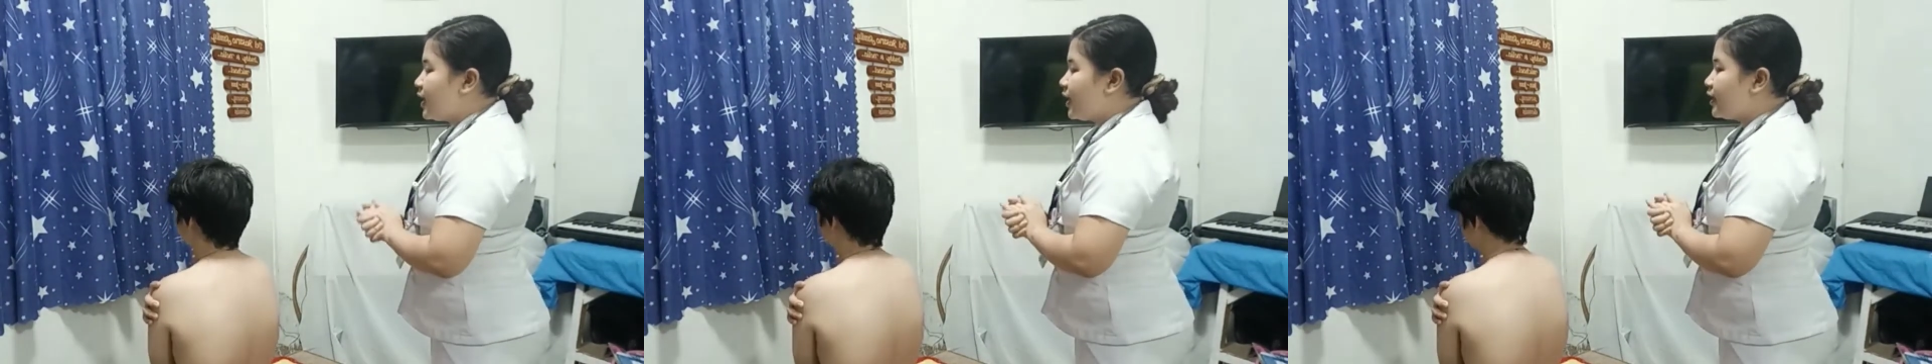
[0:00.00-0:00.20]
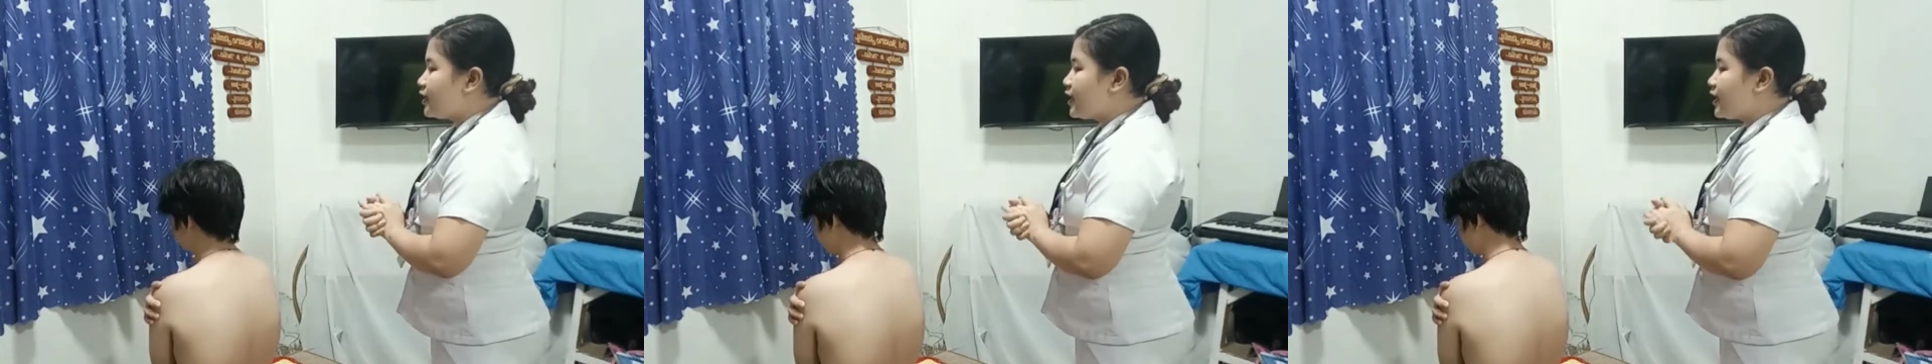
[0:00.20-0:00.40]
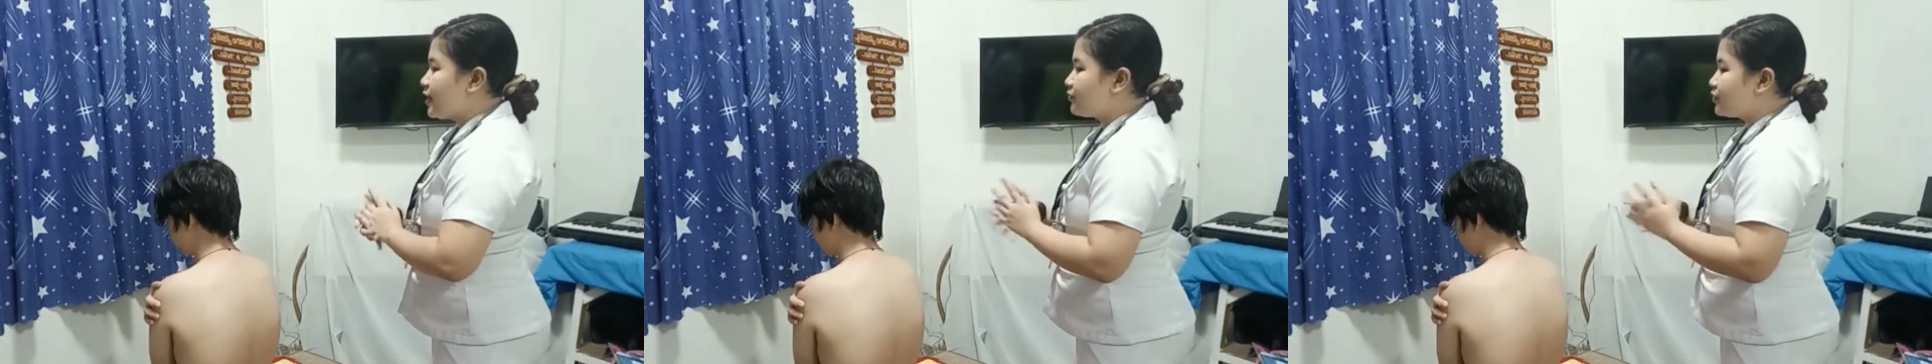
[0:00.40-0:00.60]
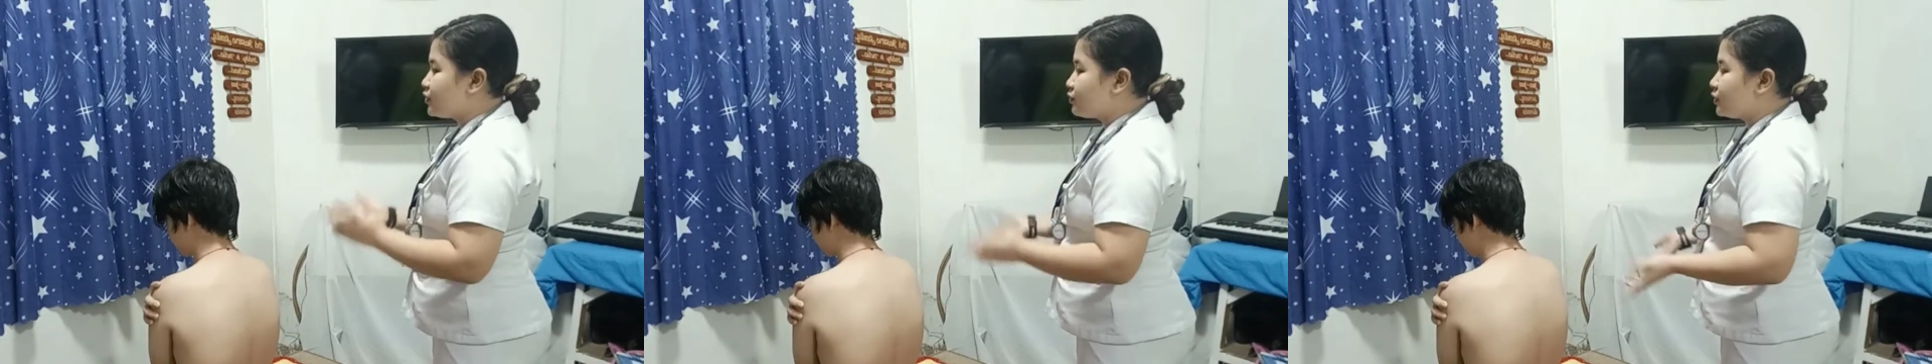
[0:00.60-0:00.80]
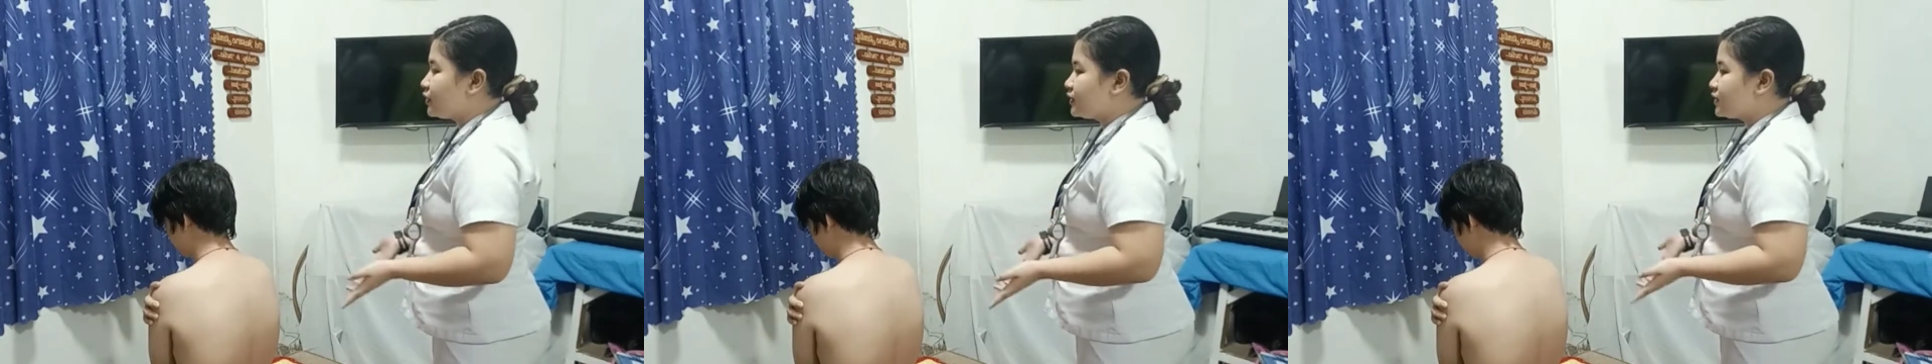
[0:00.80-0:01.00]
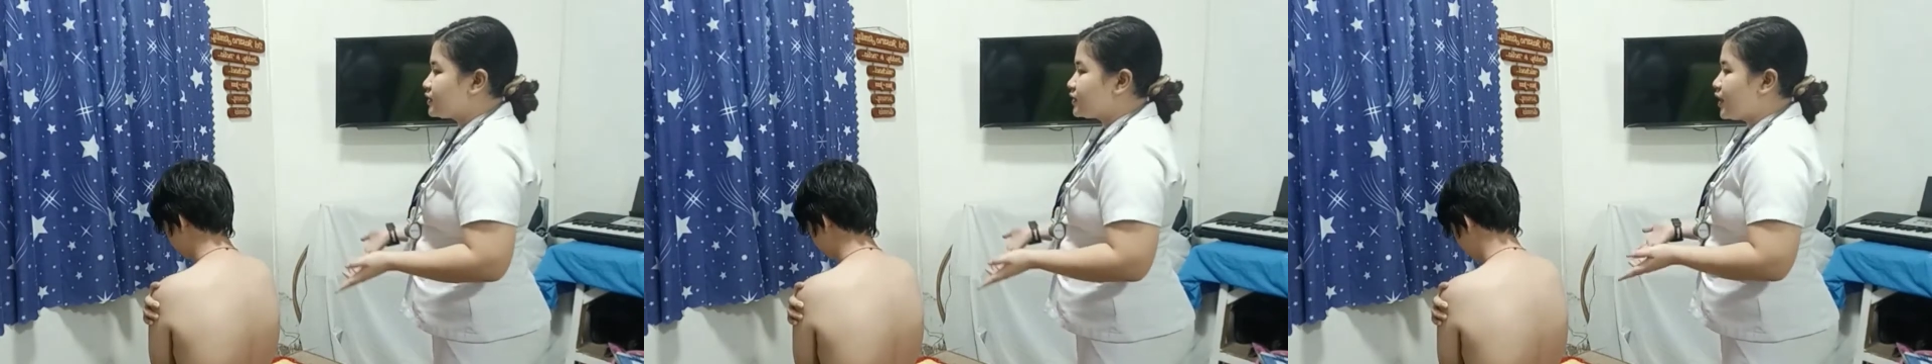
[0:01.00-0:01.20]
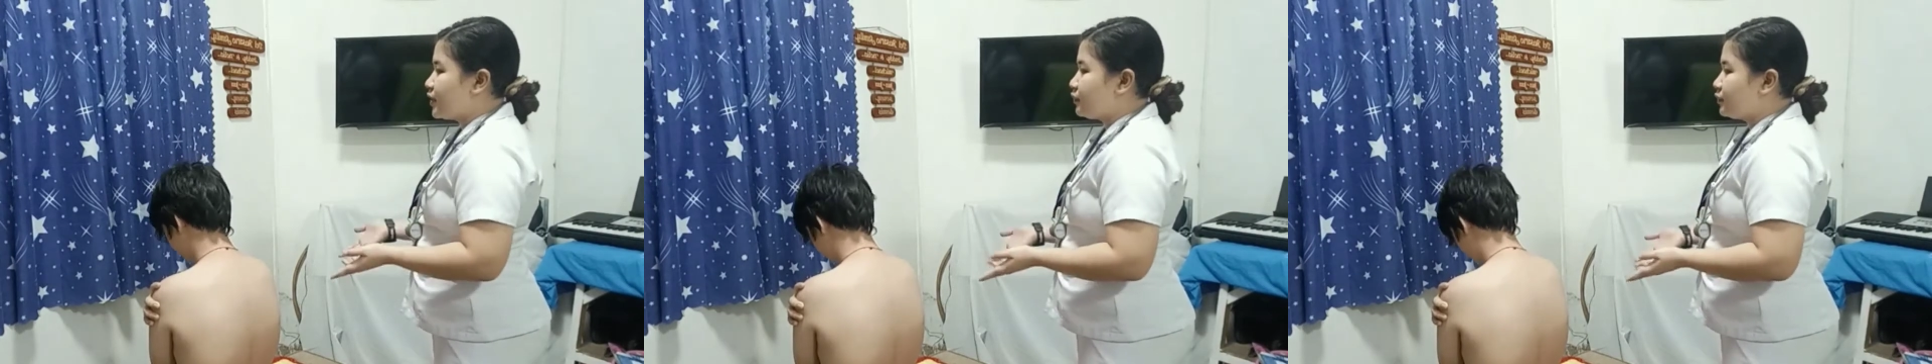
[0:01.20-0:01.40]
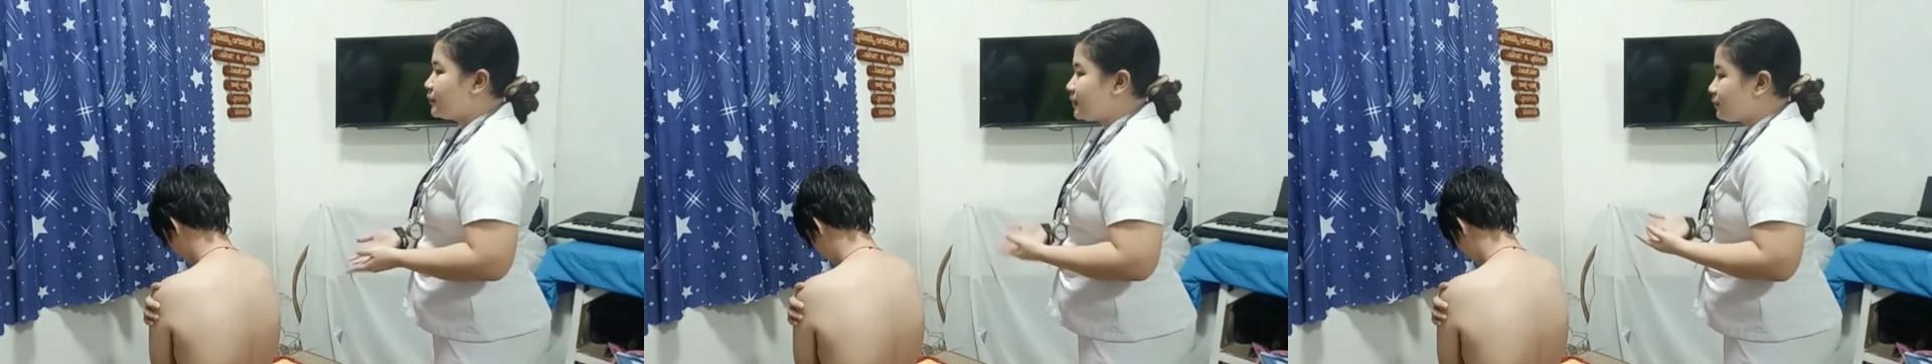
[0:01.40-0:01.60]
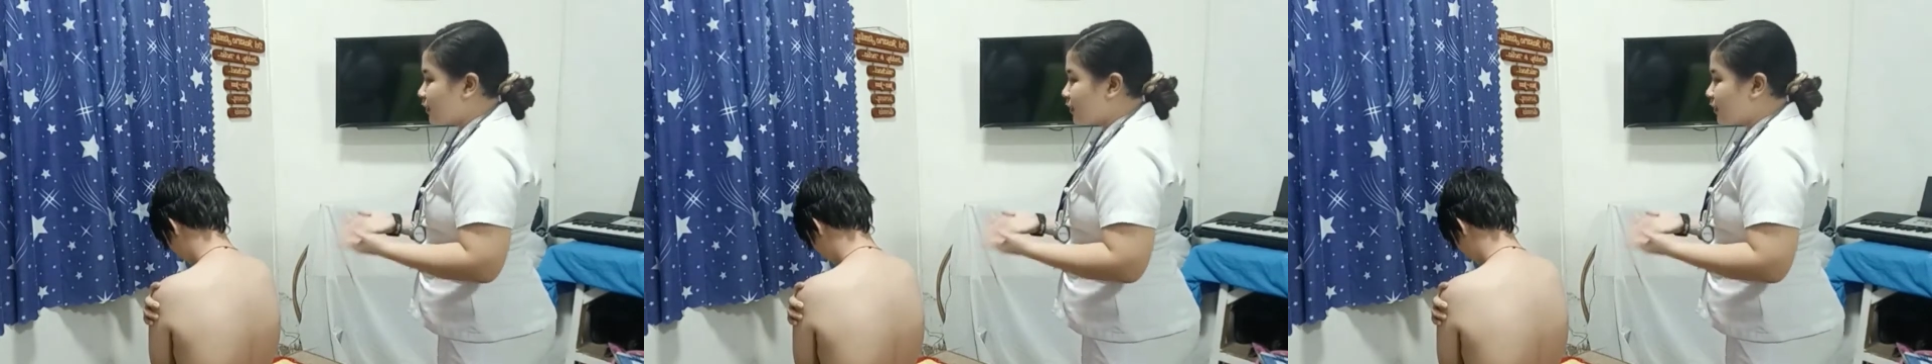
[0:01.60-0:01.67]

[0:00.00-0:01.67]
and then afterwards I will be